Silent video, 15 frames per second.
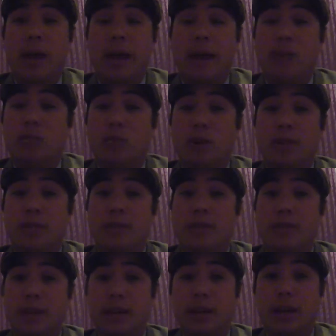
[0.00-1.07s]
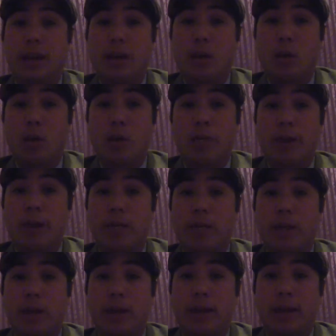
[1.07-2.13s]
as we've seen a quarterback
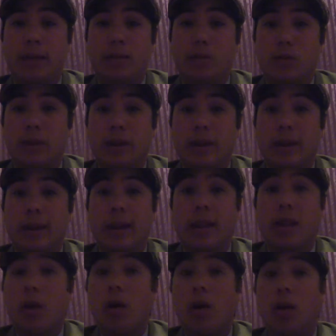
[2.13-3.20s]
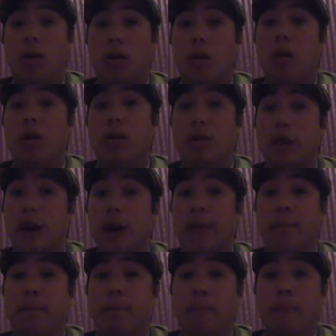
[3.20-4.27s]
play against Oregon in a long, long time.